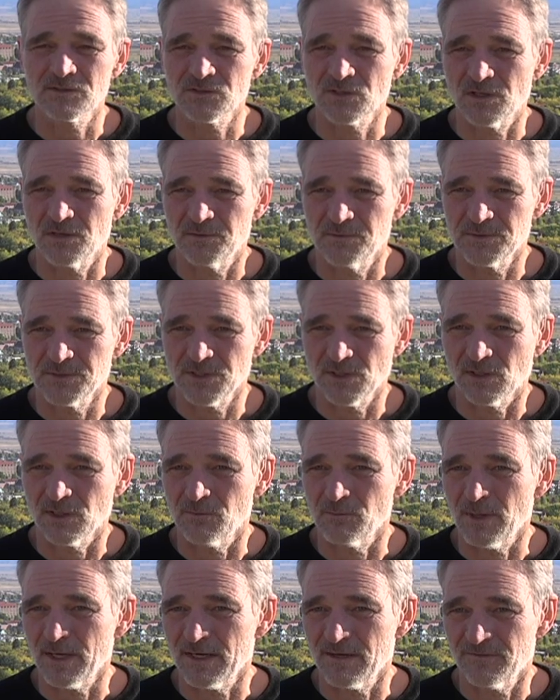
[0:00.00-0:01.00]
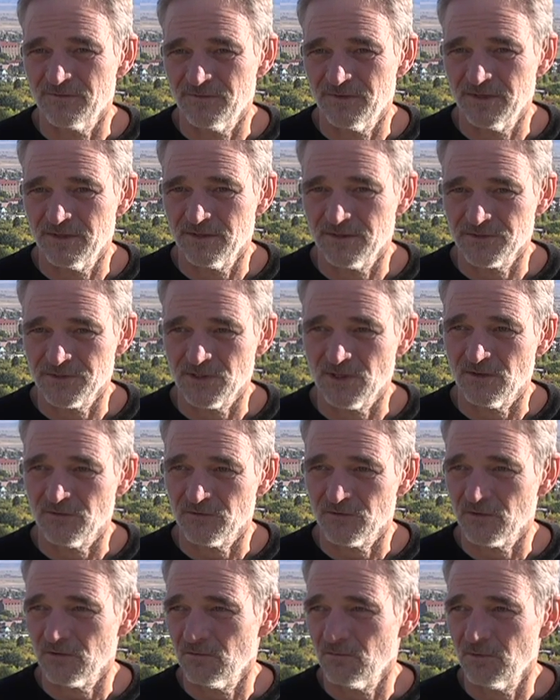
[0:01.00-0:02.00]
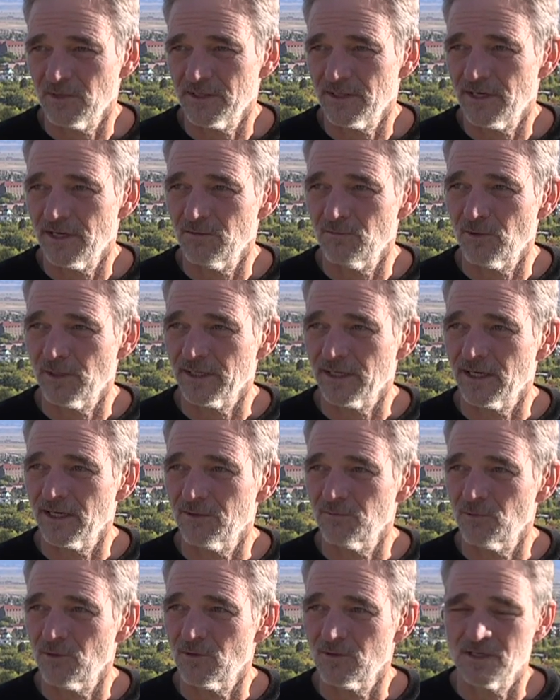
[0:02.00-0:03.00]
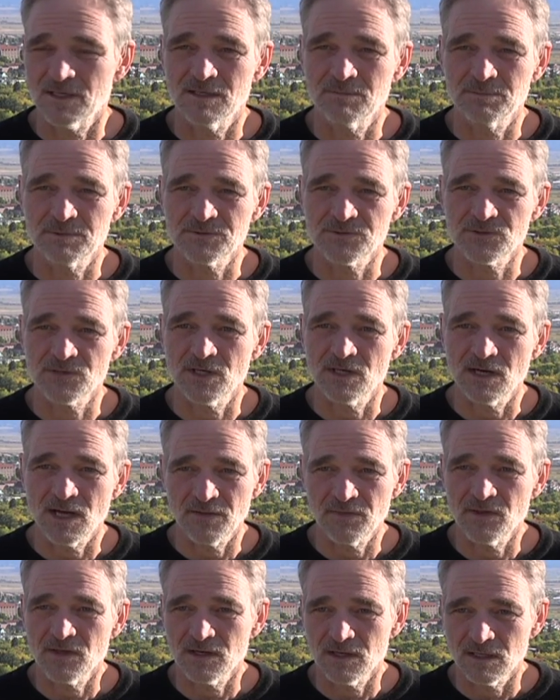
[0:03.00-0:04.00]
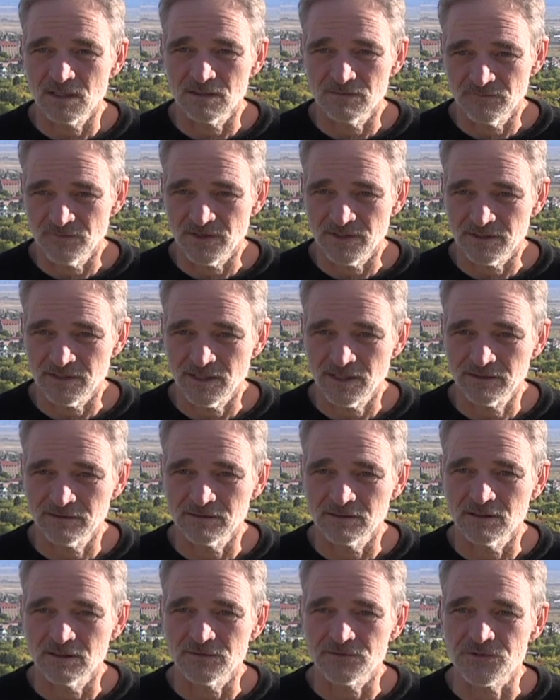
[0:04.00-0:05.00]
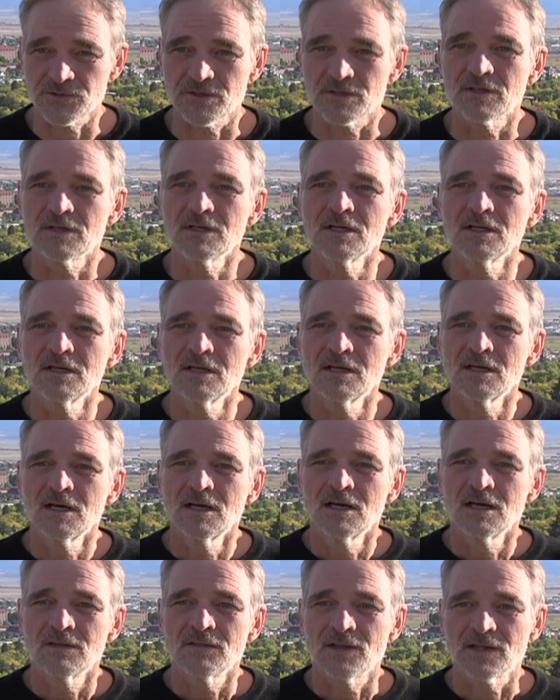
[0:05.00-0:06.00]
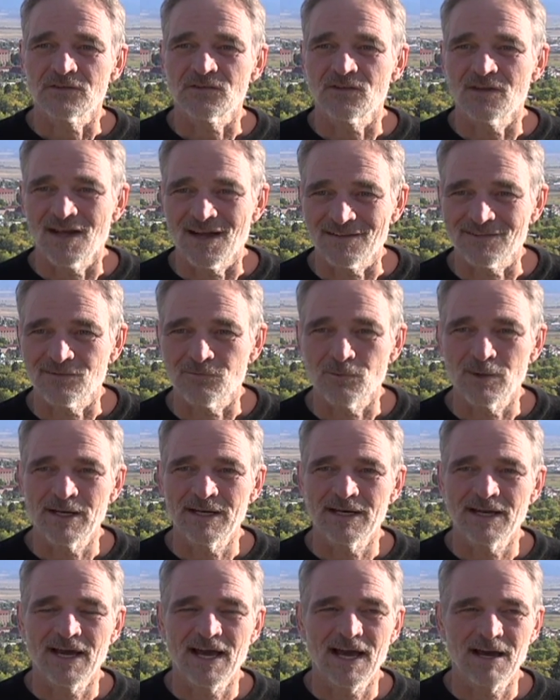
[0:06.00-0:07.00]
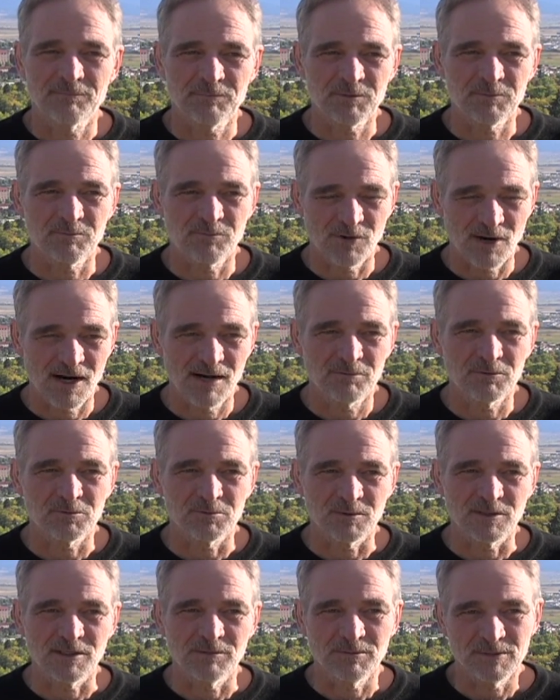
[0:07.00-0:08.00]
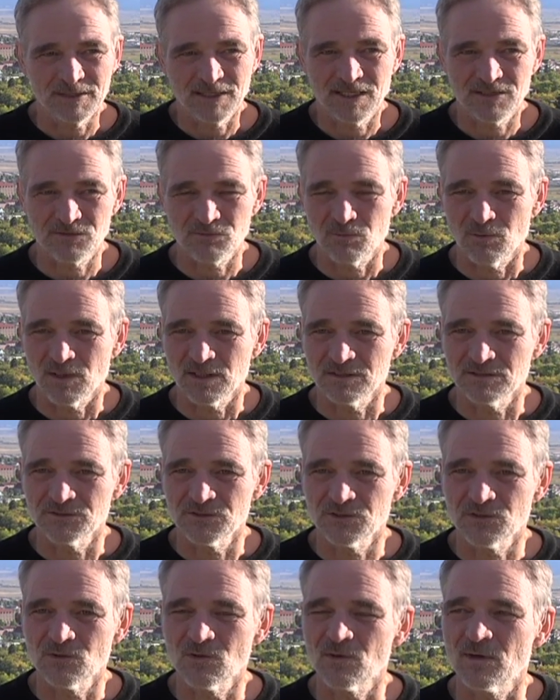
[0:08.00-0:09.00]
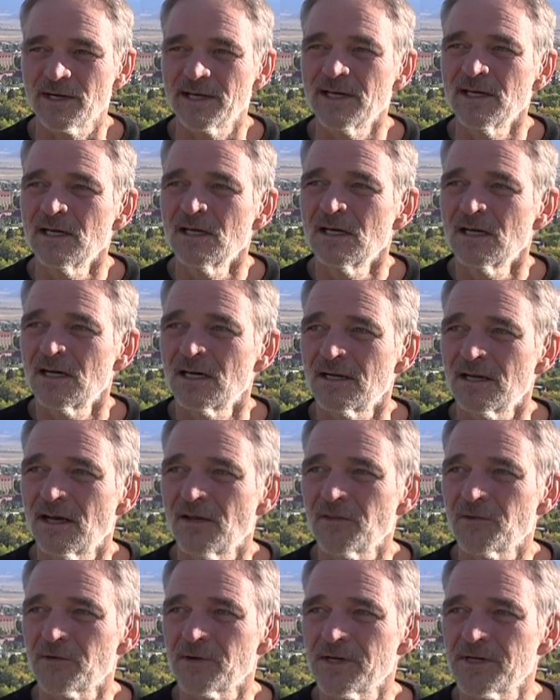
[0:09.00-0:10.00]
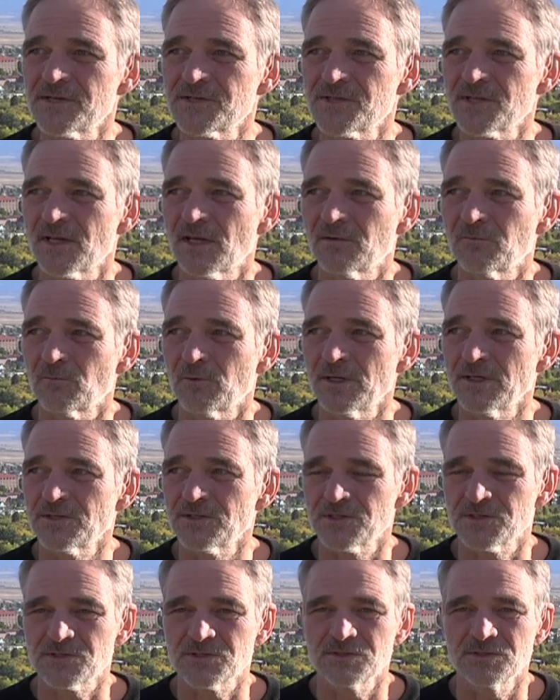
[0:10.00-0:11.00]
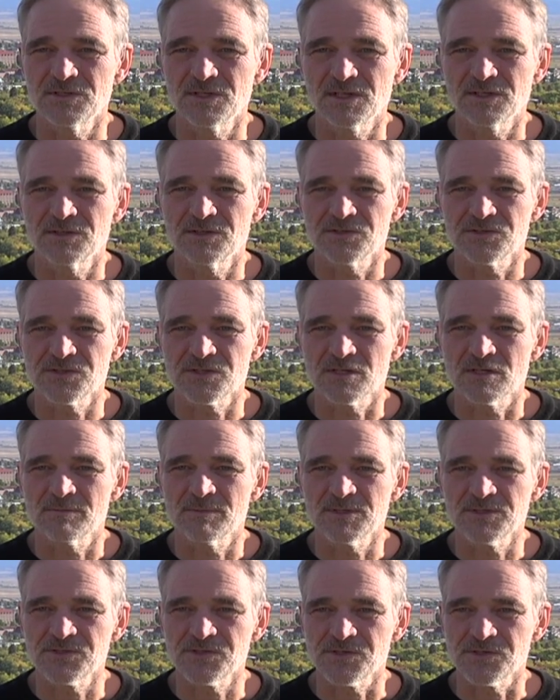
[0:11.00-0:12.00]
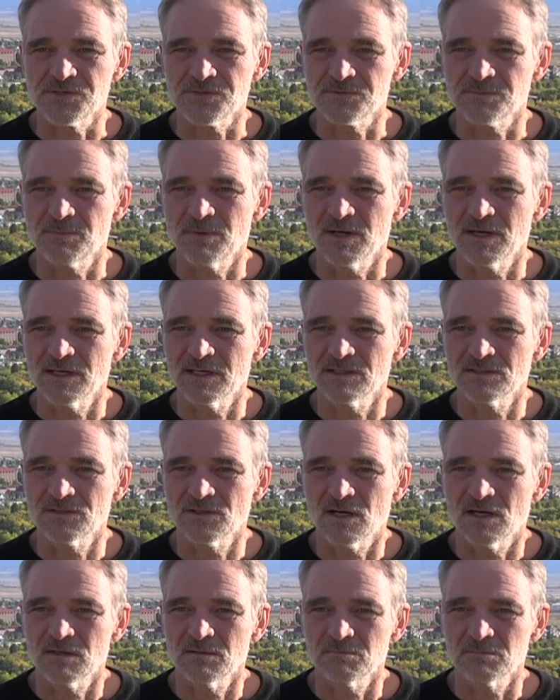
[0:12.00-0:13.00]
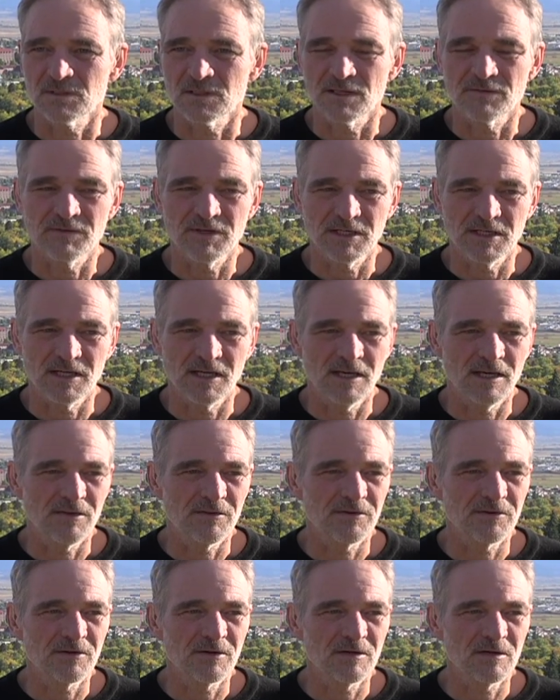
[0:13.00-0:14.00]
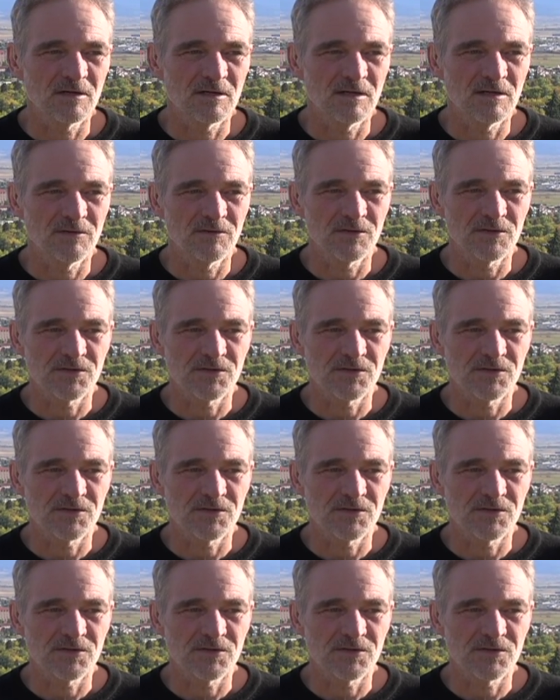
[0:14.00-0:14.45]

so it was the only way to feed ourselves. So one day, one guy woke up and said, I think I'll invent agriculture. That's not the way it happened, probably, but that's one story. Another is that we just did disturbances by um, living together, the